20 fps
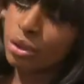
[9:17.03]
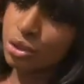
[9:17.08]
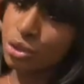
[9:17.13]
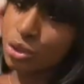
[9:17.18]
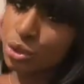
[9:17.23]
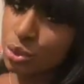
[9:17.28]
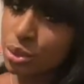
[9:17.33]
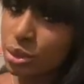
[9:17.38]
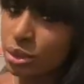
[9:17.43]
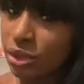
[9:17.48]

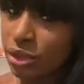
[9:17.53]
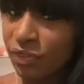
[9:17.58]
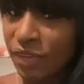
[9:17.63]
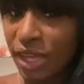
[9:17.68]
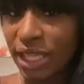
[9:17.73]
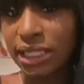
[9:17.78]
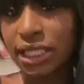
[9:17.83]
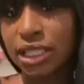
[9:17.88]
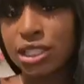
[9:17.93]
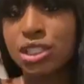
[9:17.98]
due to the
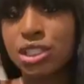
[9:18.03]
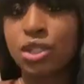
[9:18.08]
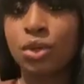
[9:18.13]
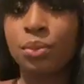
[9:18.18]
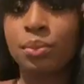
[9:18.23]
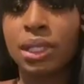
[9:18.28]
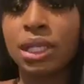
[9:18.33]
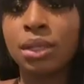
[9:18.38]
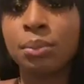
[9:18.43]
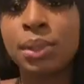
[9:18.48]
fact that so
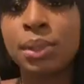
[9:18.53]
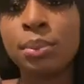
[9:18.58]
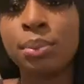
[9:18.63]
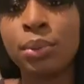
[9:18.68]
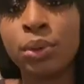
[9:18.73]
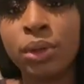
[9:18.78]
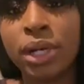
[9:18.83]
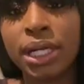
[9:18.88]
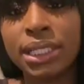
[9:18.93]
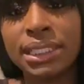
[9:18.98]
many
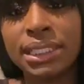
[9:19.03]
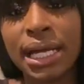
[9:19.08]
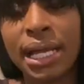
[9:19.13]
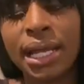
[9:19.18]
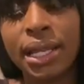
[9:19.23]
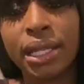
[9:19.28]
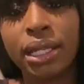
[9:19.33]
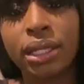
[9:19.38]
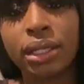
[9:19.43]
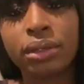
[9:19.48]
people are
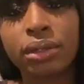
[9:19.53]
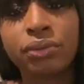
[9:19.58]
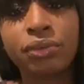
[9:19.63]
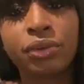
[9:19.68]
dying